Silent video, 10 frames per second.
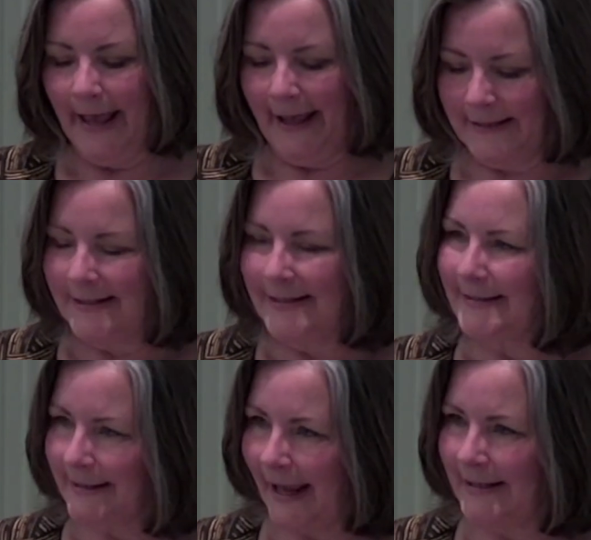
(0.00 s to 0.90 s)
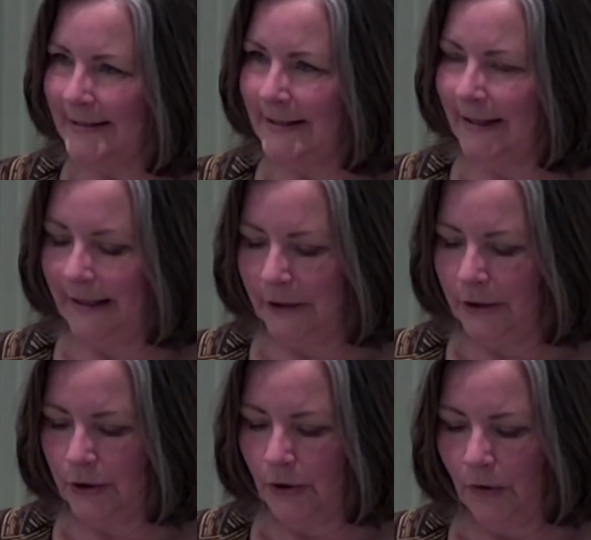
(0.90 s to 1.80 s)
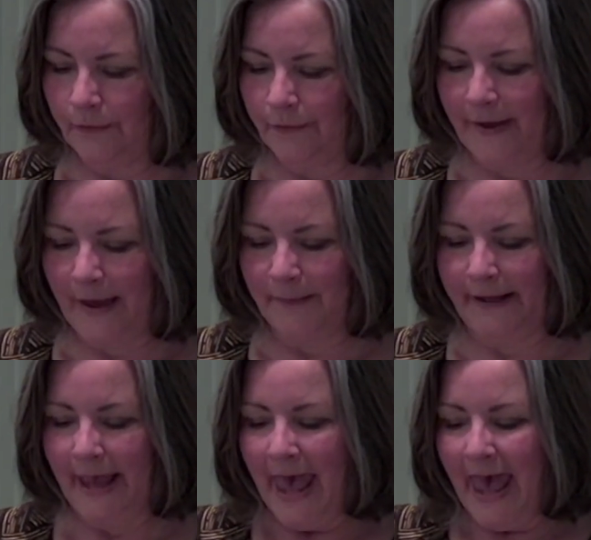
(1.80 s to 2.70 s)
and standing in her own family,